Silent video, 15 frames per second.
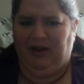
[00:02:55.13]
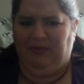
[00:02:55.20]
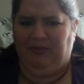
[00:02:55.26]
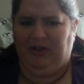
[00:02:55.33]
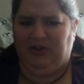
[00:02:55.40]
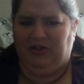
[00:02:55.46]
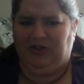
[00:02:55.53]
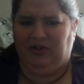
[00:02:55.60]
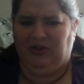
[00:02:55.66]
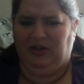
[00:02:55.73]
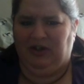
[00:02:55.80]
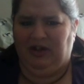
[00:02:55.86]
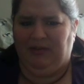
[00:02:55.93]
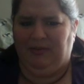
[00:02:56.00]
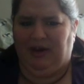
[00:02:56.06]
been a
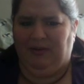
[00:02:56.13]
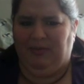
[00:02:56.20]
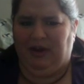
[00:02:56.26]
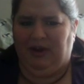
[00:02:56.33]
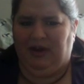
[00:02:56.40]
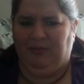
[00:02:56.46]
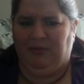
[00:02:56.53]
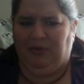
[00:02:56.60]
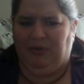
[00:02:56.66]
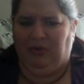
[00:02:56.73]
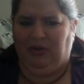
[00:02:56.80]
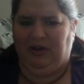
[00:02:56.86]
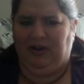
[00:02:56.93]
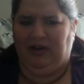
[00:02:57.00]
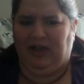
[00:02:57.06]
student. He might have been
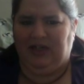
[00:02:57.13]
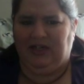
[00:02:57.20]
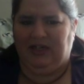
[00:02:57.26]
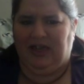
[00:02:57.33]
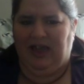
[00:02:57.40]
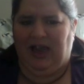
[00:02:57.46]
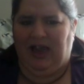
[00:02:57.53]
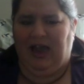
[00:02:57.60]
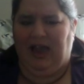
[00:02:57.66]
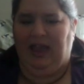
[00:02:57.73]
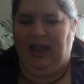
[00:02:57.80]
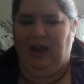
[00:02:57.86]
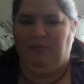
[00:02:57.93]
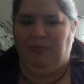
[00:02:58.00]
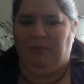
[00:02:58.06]
unemployed. I
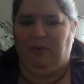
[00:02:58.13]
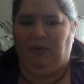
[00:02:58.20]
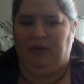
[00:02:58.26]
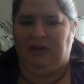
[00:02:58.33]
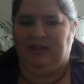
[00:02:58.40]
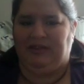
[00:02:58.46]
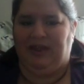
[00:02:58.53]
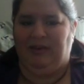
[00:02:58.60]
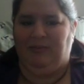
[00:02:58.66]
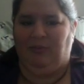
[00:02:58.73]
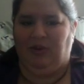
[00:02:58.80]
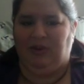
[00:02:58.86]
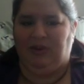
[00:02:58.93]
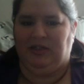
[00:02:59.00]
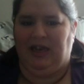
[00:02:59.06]
can't remember what his name
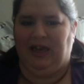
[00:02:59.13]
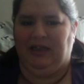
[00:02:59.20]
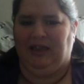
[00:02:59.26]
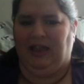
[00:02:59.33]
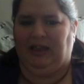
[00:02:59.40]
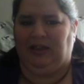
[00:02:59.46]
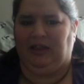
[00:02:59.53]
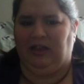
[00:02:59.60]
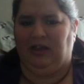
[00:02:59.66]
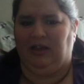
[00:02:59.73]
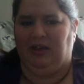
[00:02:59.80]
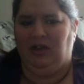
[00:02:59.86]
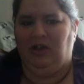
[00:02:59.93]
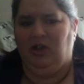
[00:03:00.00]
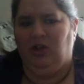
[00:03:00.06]
was. He had like the